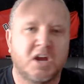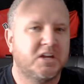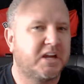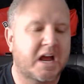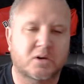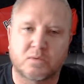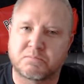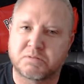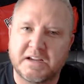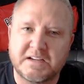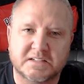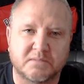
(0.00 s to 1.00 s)
You got to
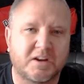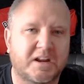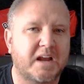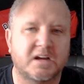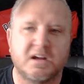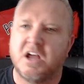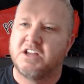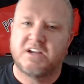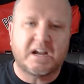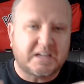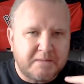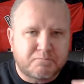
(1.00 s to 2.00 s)
replace them. You got
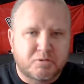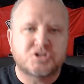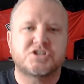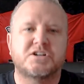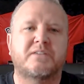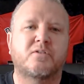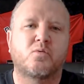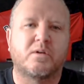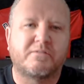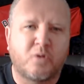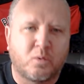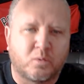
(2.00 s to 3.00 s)
to keep pushing everyone
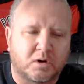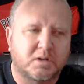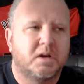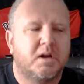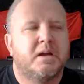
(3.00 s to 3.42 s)
forward.